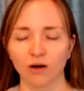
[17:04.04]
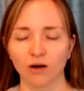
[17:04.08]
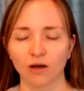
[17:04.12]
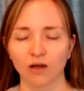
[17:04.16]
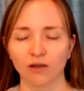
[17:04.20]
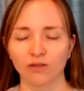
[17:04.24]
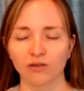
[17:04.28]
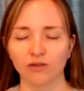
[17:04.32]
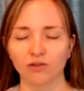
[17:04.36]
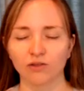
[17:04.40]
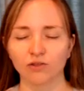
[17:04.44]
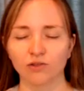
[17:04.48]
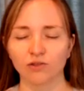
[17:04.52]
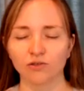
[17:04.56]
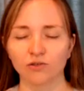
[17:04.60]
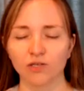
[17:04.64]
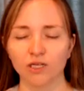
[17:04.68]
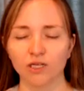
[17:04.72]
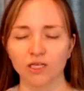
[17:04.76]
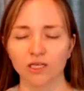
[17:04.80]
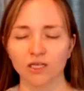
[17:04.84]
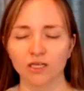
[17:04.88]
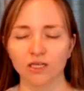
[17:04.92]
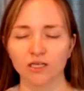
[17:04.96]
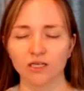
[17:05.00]
and the
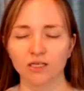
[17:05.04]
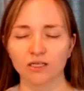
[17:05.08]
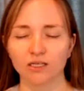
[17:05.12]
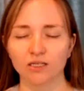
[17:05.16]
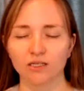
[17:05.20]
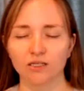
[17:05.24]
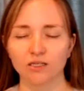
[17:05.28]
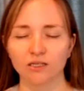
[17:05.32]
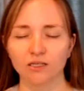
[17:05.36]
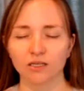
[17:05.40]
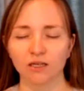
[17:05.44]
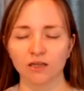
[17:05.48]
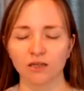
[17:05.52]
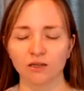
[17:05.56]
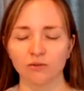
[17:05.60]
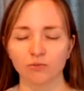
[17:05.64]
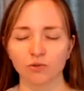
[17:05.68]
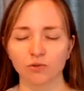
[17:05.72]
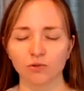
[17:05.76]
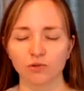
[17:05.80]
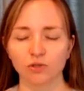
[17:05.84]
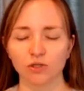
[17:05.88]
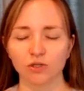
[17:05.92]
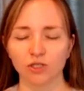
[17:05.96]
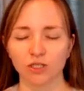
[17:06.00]
trees and the
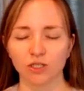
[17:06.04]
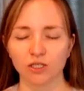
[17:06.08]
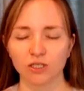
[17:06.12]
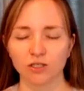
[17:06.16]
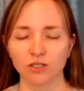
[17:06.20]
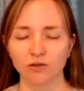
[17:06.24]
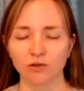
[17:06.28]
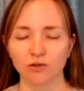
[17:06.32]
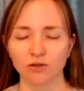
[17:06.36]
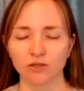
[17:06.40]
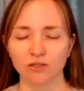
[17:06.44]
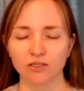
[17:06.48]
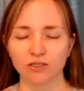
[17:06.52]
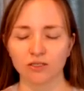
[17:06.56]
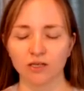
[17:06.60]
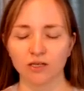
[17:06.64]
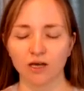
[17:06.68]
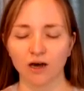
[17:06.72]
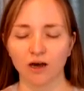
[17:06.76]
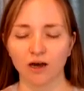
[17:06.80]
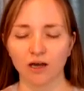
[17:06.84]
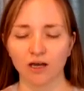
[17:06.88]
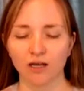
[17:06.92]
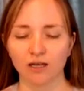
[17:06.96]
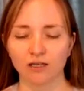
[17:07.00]
bushes on the
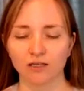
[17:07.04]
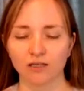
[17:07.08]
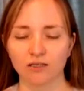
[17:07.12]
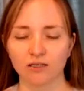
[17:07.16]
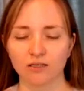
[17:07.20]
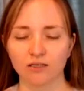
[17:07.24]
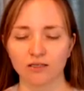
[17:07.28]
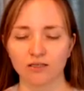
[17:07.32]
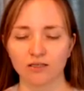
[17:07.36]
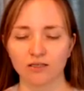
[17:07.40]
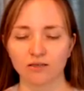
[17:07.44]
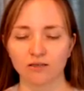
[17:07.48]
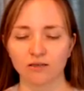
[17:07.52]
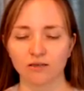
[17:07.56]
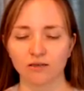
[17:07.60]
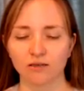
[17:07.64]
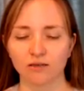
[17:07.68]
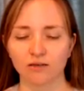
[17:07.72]
sides.